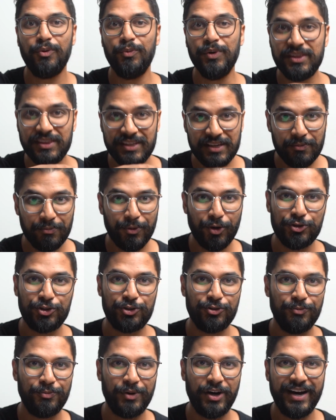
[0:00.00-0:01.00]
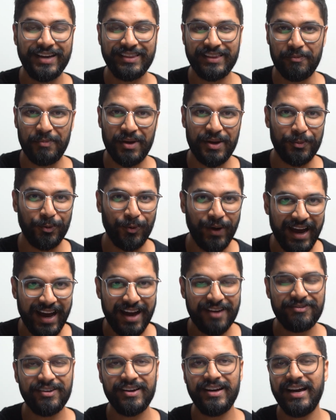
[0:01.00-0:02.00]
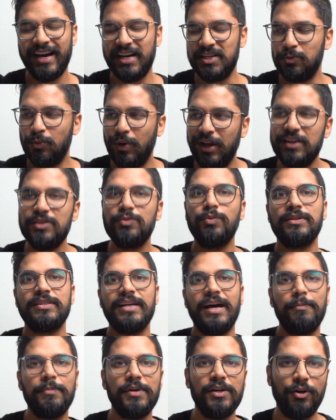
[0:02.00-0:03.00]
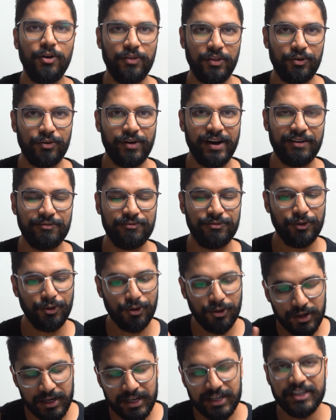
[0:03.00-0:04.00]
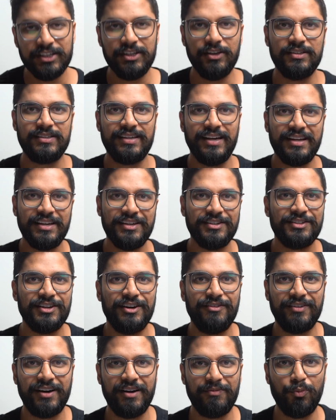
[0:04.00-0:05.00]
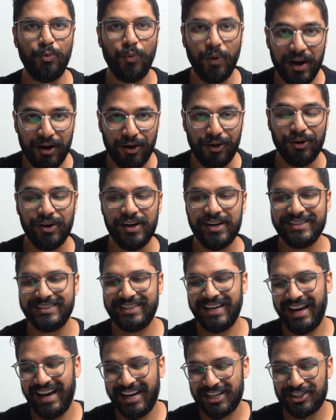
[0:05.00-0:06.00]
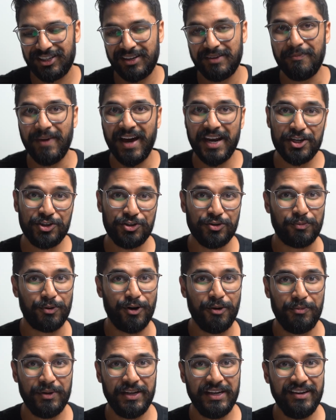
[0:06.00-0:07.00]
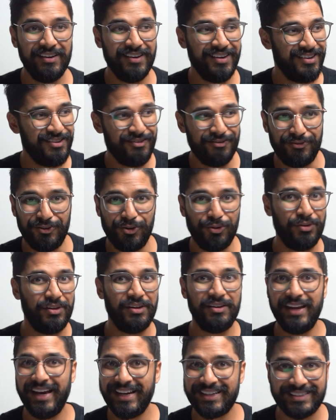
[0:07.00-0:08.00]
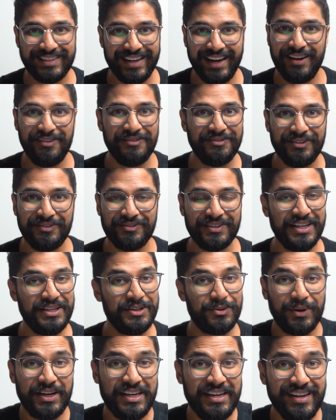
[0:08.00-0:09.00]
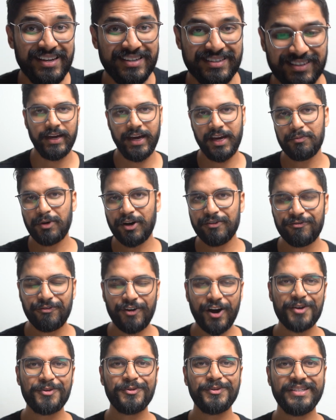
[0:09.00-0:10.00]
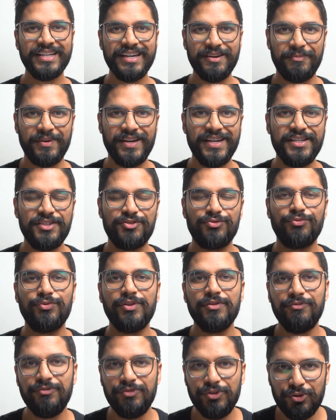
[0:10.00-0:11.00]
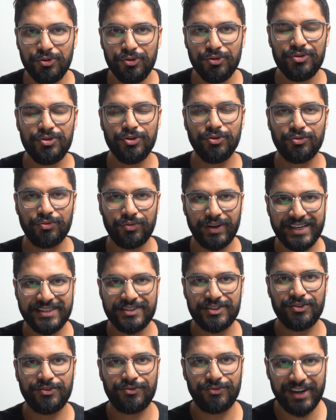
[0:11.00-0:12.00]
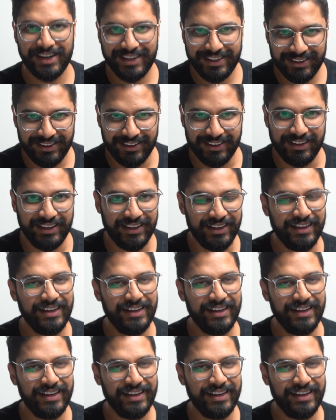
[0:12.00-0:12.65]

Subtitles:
with the emotional buying that people have, as well as what's happening on the ground floor, you're setting yourself up well to actually manage your property for the next 10, 15, 20 years. And my final tip is review your rents regularly.